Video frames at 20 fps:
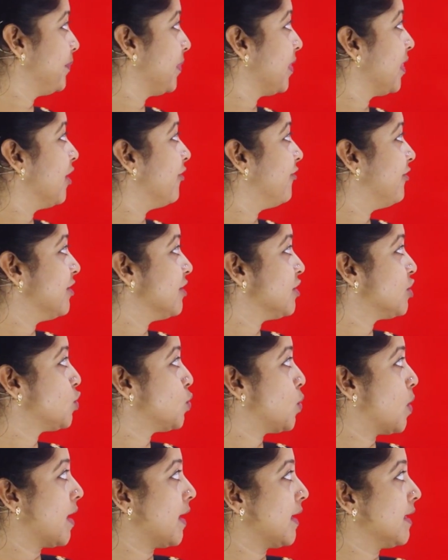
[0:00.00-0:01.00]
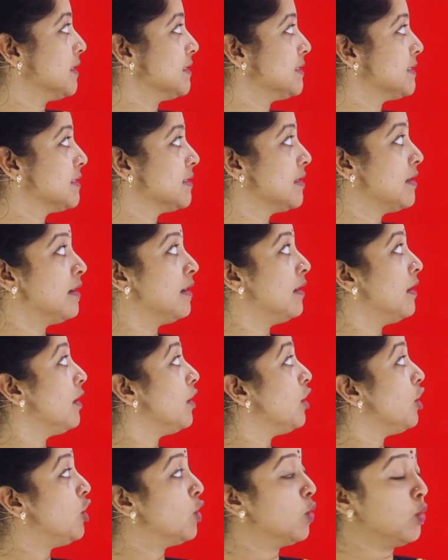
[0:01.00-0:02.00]
The first one is
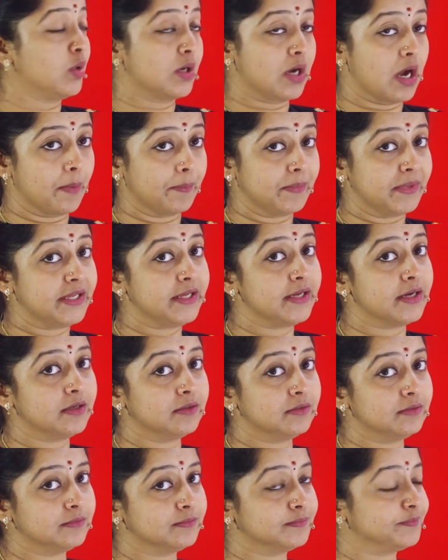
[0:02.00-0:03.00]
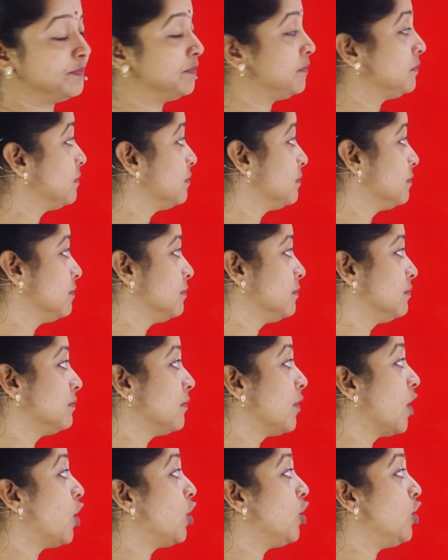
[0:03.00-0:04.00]
you come here,
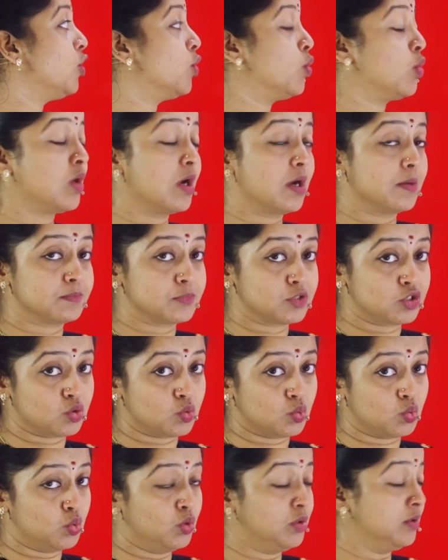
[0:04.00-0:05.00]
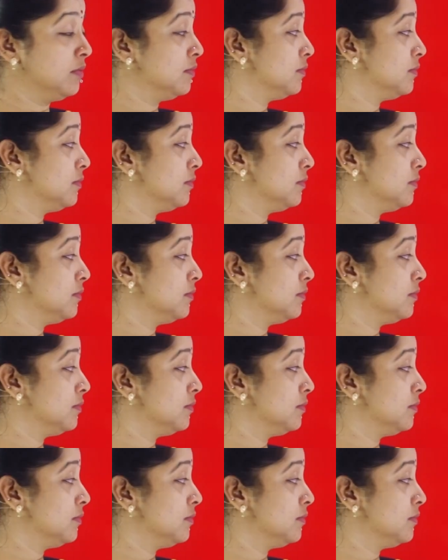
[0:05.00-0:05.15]
you come soon,